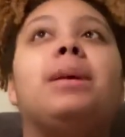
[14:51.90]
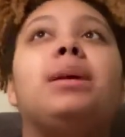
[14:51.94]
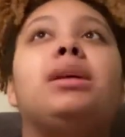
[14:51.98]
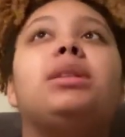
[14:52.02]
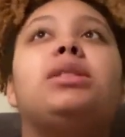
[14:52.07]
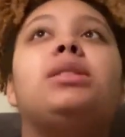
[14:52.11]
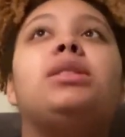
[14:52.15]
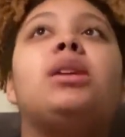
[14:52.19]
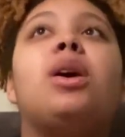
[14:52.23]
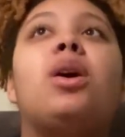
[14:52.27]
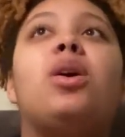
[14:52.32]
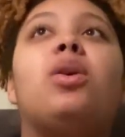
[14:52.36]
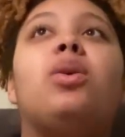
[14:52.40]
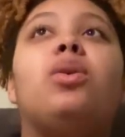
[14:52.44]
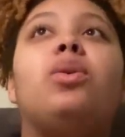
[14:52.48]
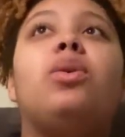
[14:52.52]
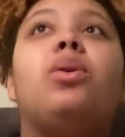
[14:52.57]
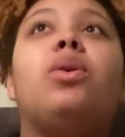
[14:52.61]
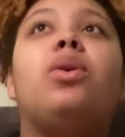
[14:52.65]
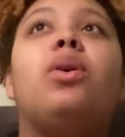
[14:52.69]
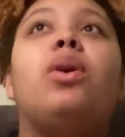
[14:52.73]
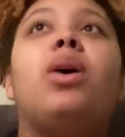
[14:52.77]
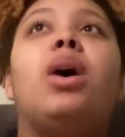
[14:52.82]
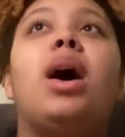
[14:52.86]

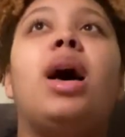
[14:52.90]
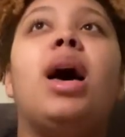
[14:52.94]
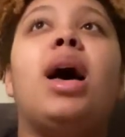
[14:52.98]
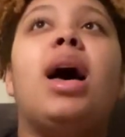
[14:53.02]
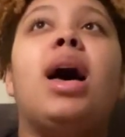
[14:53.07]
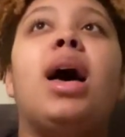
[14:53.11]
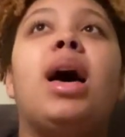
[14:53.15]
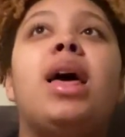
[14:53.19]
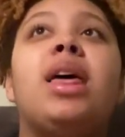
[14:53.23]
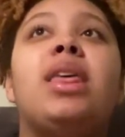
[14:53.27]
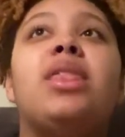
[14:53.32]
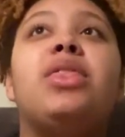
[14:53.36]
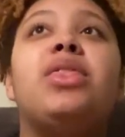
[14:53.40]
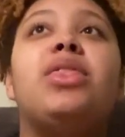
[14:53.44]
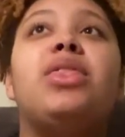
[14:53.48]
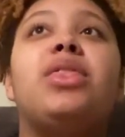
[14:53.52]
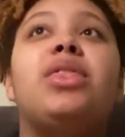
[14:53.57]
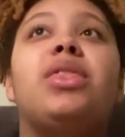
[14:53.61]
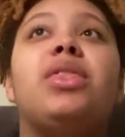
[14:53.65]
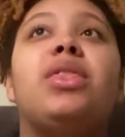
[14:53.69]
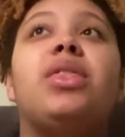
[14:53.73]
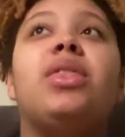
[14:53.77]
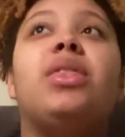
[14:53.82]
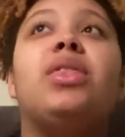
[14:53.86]
So
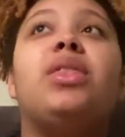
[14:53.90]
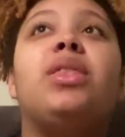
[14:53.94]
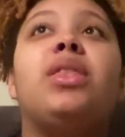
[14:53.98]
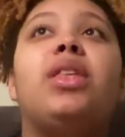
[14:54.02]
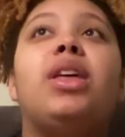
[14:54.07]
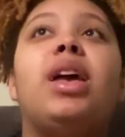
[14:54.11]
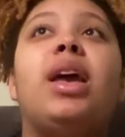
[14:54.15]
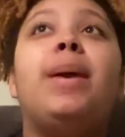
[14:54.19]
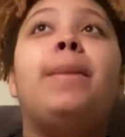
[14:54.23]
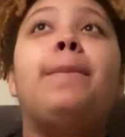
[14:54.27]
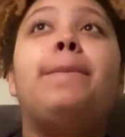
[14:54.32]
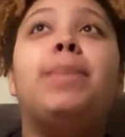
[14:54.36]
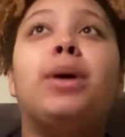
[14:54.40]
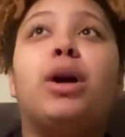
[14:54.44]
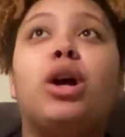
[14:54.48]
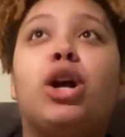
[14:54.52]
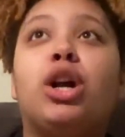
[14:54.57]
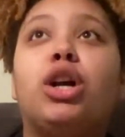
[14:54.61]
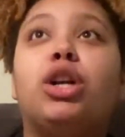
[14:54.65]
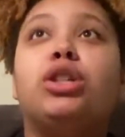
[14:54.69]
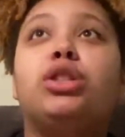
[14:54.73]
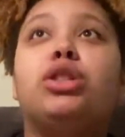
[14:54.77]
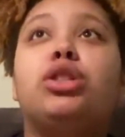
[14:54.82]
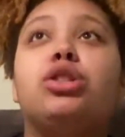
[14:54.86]
it
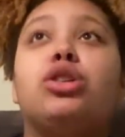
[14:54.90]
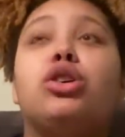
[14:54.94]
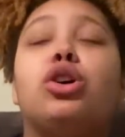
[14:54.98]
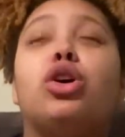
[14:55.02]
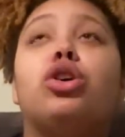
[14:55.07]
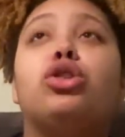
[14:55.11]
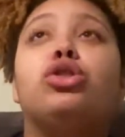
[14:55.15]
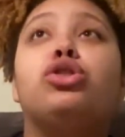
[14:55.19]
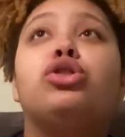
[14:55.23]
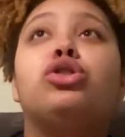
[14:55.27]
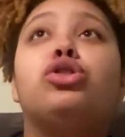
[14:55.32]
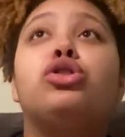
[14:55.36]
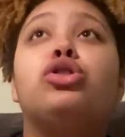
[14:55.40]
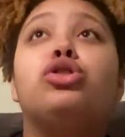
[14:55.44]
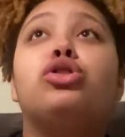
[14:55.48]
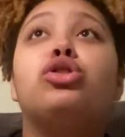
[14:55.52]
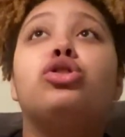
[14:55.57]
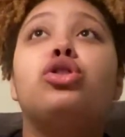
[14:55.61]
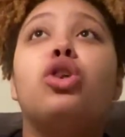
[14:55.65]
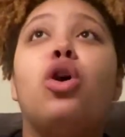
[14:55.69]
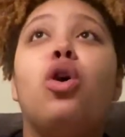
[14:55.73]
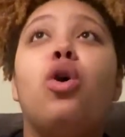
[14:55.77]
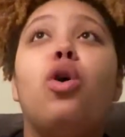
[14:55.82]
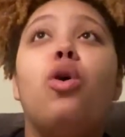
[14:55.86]
burned
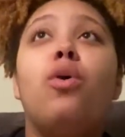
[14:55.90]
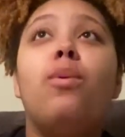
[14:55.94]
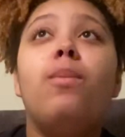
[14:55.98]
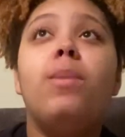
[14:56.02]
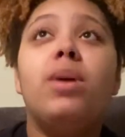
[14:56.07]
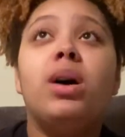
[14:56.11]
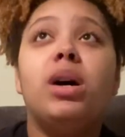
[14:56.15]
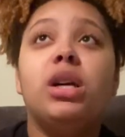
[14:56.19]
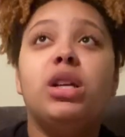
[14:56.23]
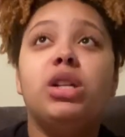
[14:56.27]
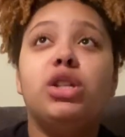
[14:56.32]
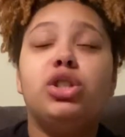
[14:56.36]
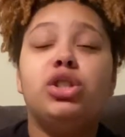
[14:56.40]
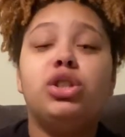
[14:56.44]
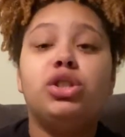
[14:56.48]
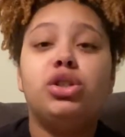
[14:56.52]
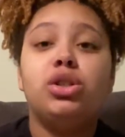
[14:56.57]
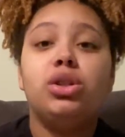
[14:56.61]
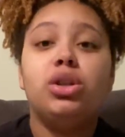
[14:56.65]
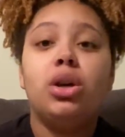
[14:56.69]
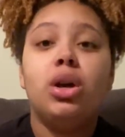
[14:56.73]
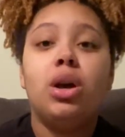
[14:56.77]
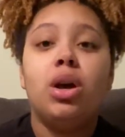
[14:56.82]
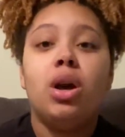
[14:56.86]
so
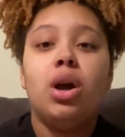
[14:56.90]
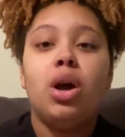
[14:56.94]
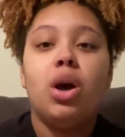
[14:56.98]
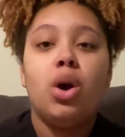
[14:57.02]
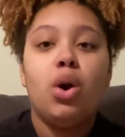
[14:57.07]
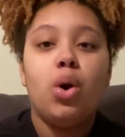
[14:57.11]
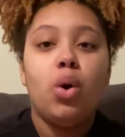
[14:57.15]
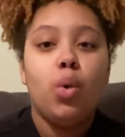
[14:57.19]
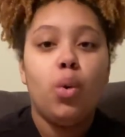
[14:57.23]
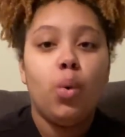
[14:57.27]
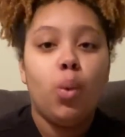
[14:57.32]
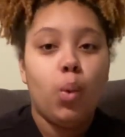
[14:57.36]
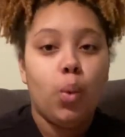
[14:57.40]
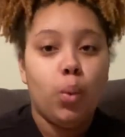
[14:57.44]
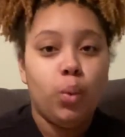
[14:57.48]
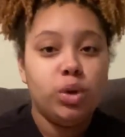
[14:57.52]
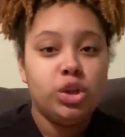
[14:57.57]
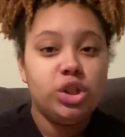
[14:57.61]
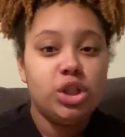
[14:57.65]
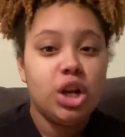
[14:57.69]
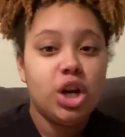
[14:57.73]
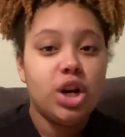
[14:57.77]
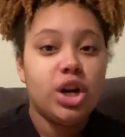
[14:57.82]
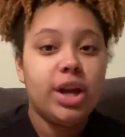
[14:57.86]
much
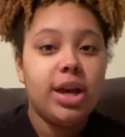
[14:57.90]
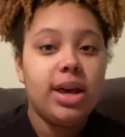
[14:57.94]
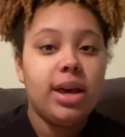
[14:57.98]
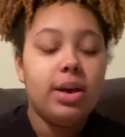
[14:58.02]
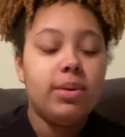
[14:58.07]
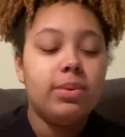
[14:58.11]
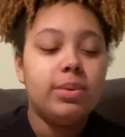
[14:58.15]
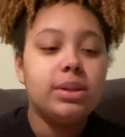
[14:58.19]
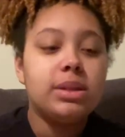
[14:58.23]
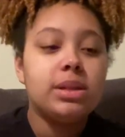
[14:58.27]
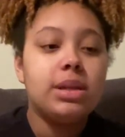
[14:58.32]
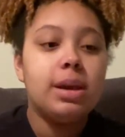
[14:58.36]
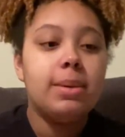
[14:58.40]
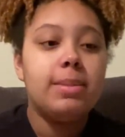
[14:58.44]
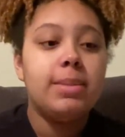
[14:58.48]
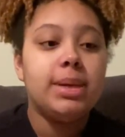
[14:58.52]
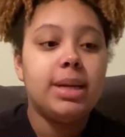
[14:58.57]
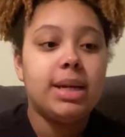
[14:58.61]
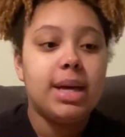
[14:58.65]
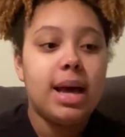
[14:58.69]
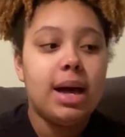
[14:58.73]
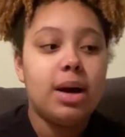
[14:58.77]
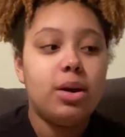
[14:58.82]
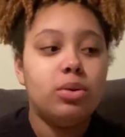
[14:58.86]
when her head was
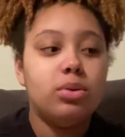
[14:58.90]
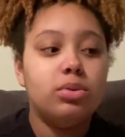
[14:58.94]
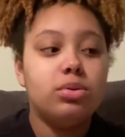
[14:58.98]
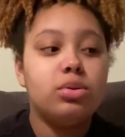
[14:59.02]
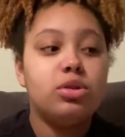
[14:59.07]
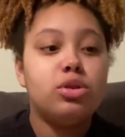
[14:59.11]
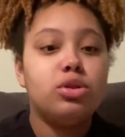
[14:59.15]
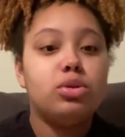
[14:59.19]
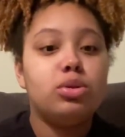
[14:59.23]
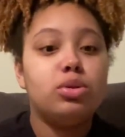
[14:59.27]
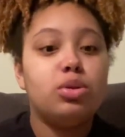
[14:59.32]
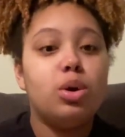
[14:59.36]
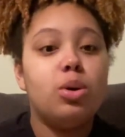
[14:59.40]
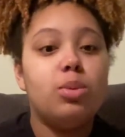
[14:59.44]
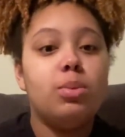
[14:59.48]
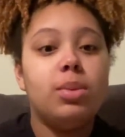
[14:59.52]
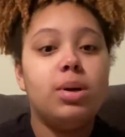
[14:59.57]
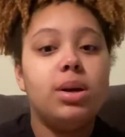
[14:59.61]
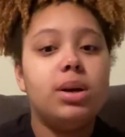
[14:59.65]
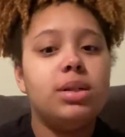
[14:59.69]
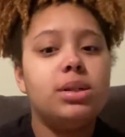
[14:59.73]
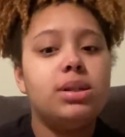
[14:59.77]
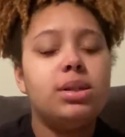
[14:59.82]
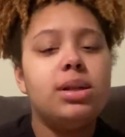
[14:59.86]
coming out, so
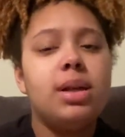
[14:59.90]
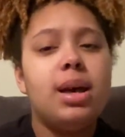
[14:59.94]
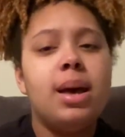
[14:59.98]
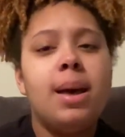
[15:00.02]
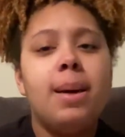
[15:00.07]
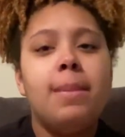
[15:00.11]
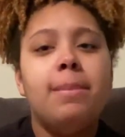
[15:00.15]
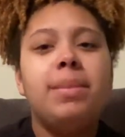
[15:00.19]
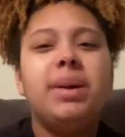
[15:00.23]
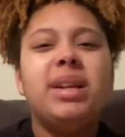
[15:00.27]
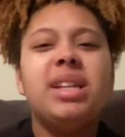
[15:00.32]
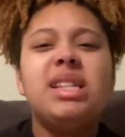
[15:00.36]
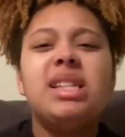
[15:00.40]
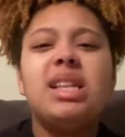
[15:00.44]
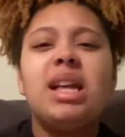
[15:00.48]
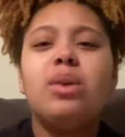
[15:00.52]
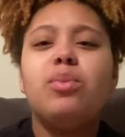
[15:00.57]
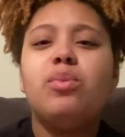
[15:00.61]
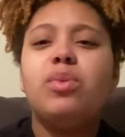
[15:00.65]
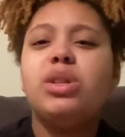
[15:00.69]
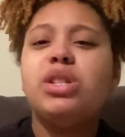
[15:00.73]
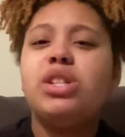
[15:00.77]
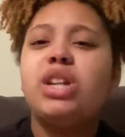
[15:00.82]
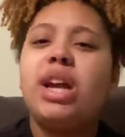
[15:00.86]
much. But it's like
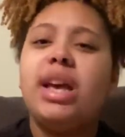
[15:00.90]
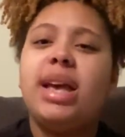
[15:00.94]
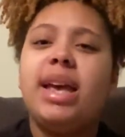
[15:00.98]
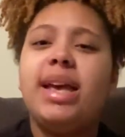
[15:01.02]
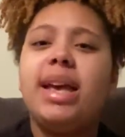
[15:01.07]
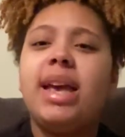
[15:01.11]
once her head